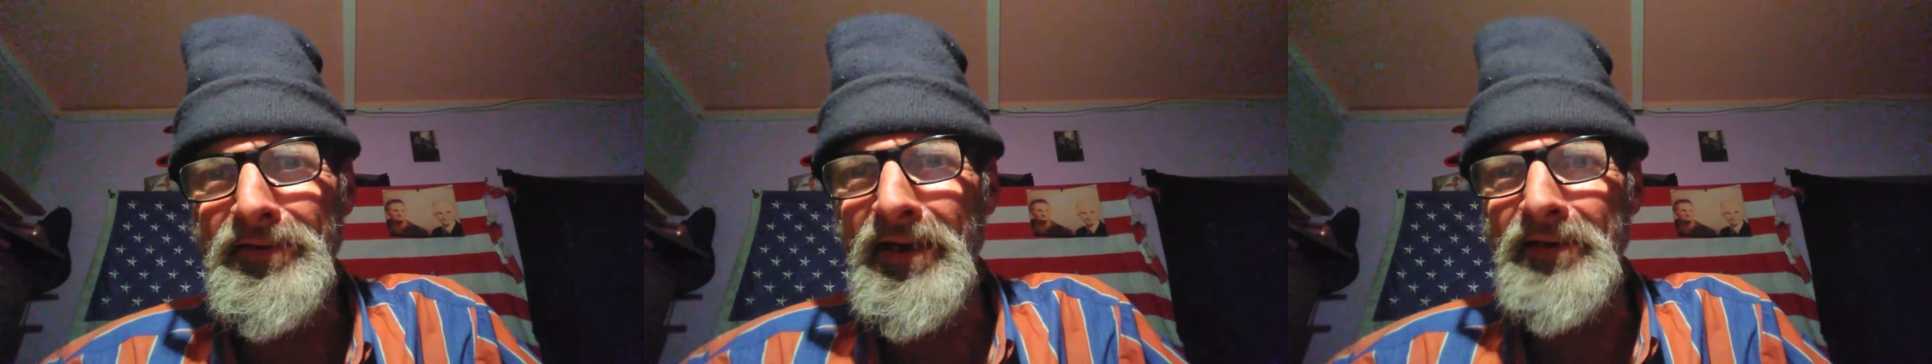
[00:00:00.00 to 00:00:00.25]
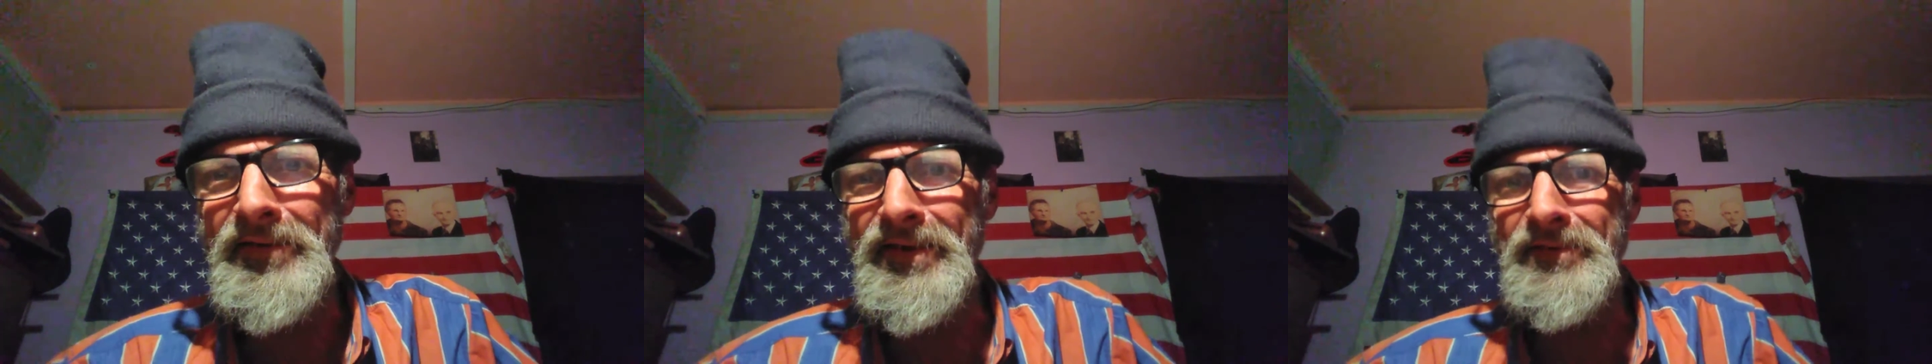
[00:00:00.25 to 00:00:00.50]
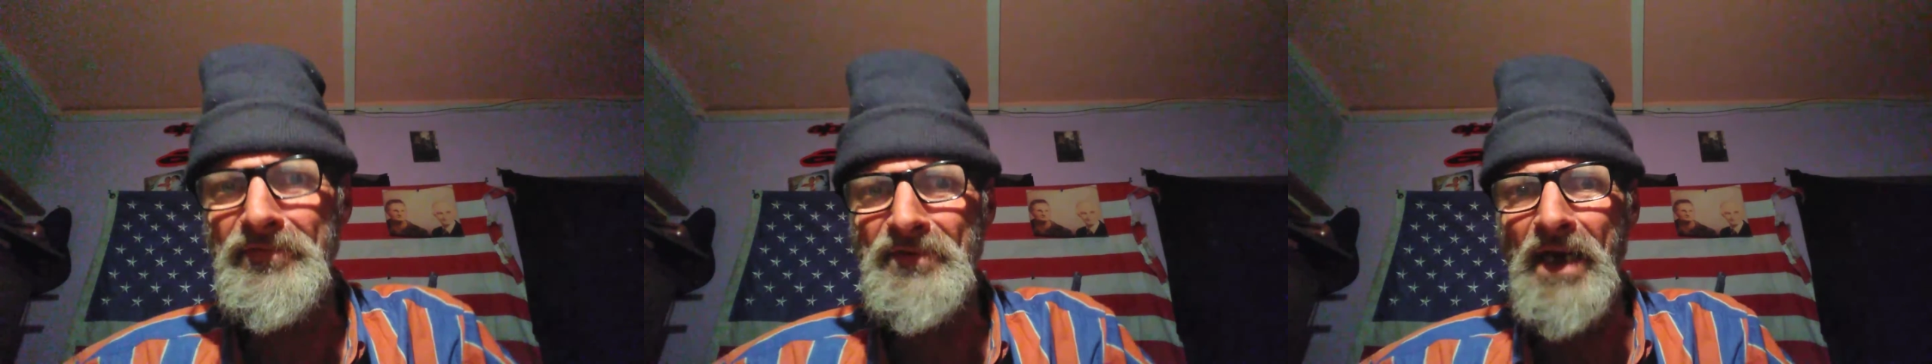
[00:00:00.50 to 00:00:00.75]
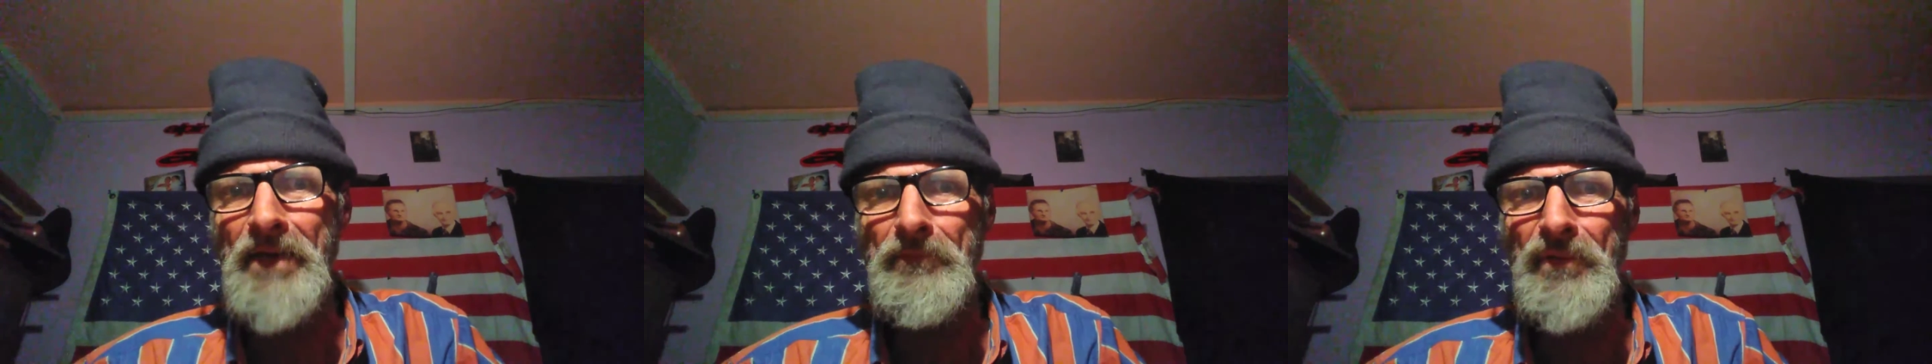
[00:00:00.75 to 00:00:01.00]
in that deep
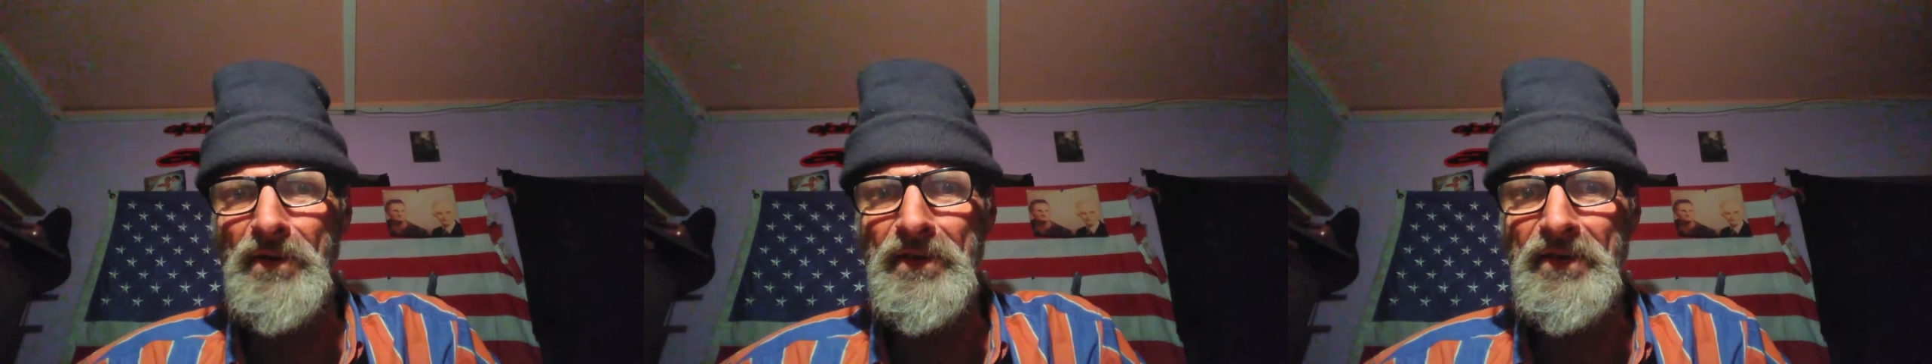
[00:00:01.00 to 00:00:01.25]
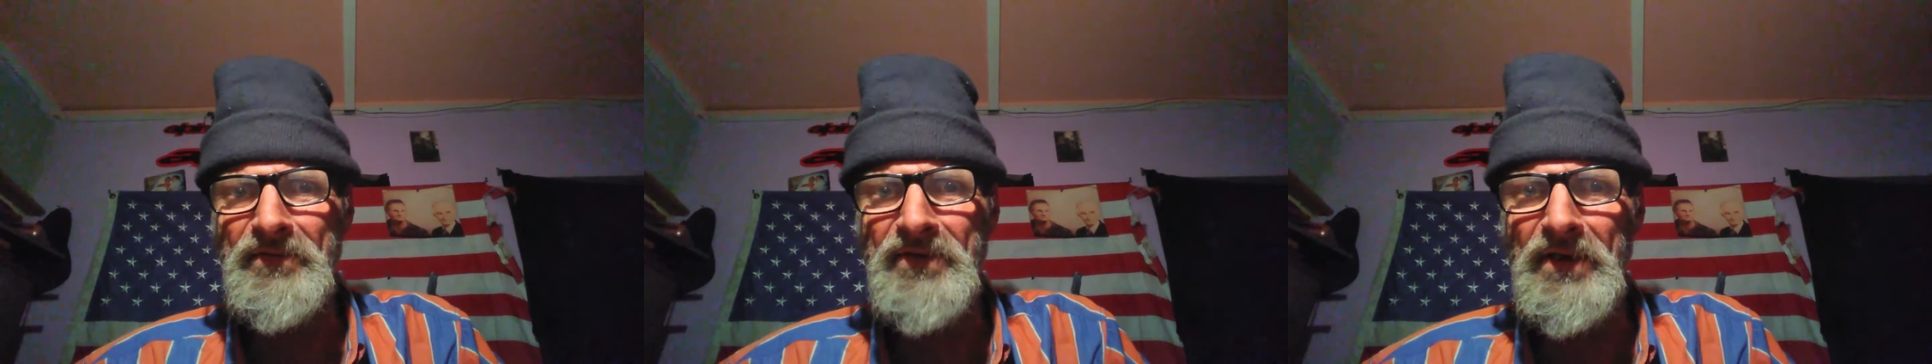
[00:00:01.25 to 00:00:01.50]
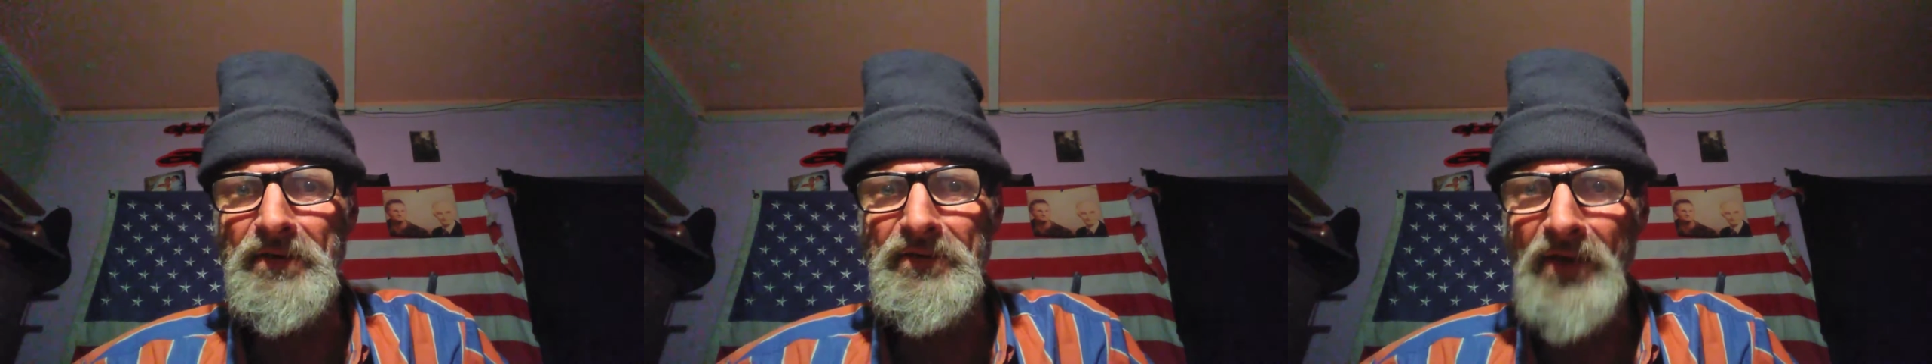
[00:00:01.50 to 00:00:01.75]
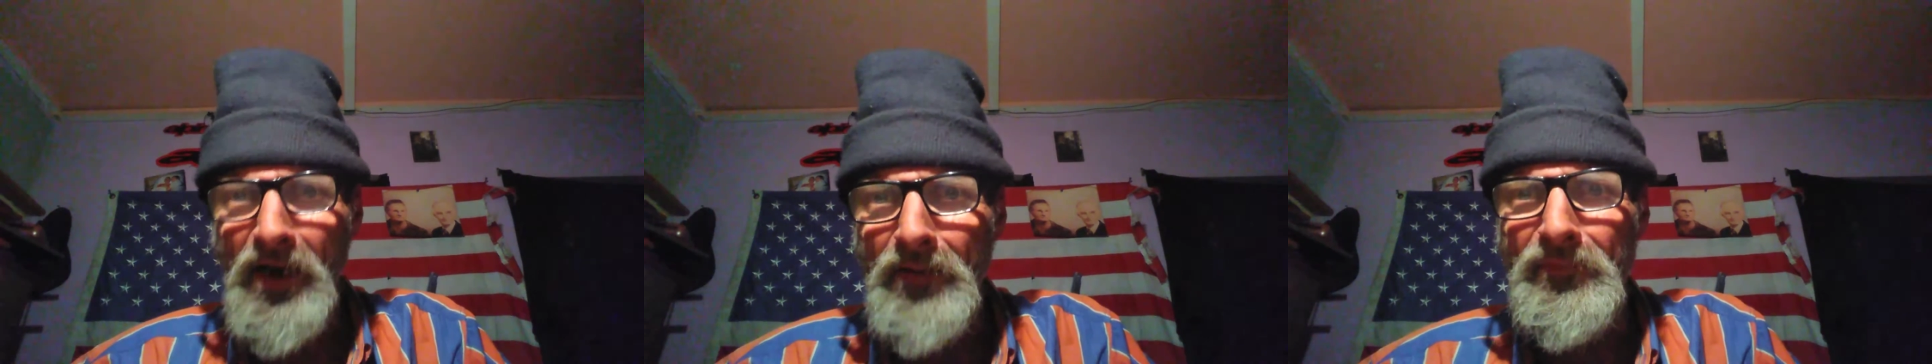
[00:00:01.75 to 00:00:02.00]
state putting these kids
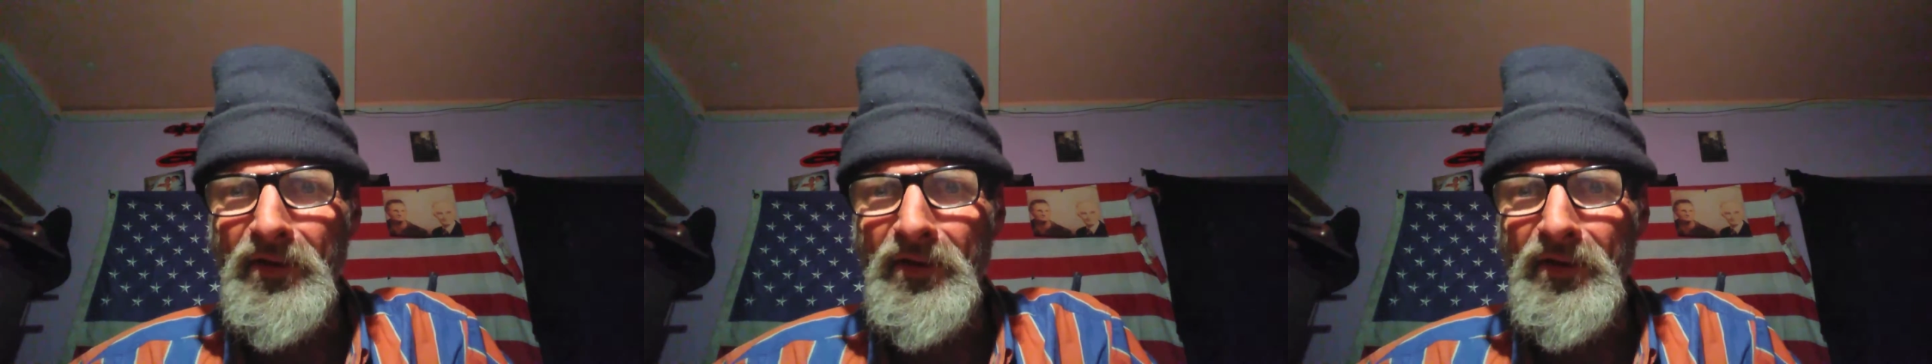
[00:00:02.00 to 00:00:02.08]
up